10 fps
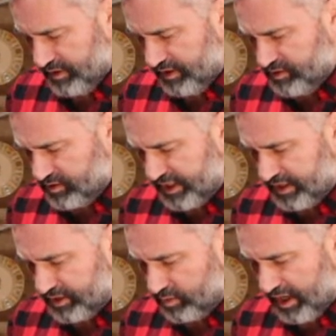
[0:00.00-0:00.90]
And this will take a
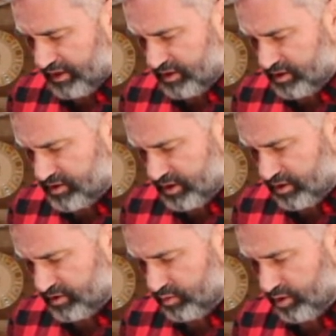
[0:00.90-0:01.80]
little while. It also
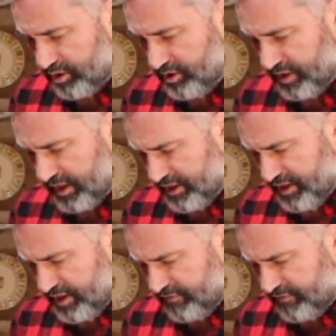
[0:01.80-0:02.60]
would warn you that your